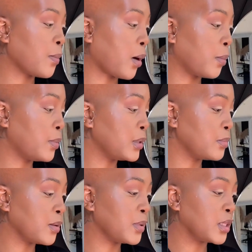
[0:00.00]
probably
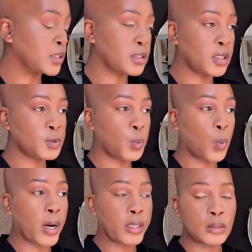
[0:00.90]
maybe there's that
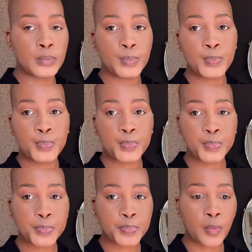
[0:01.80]

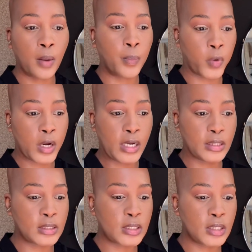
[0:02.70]
one
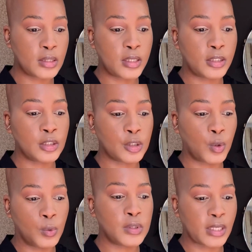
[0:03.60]
breed that just
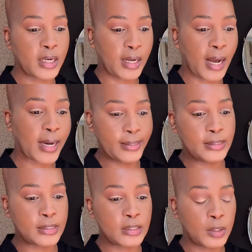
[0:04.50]
goes and
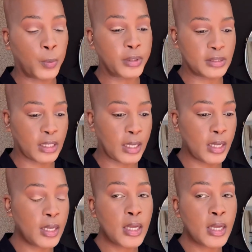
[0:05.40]
hides in winter